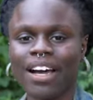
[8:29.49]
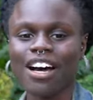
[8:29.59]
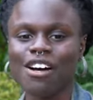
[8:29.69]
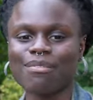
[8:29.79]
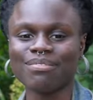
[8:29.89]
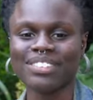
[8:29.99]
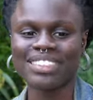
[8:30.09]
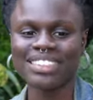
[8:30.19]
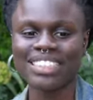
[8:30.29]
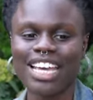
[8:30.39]
Um,
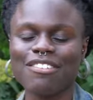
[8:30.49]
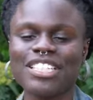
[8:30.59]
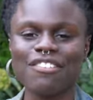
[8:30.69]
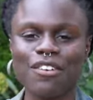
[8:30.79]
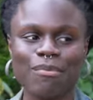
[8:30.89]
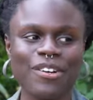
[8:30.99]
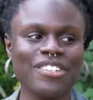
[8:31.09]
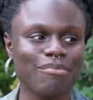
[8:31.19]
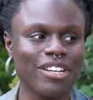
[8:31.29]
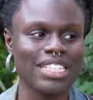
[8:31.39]
it was a difficult
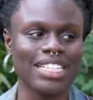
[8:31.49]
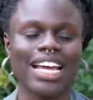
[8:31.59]
process,